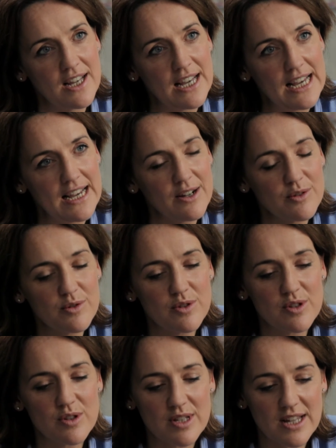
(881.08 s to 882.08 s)
How
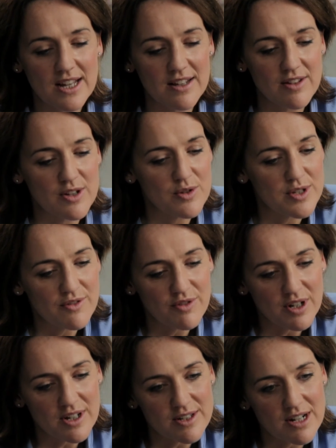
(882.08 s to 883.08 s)
does those different
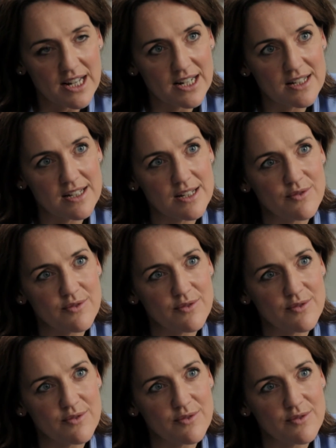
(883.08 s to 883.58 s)
kinds of legacies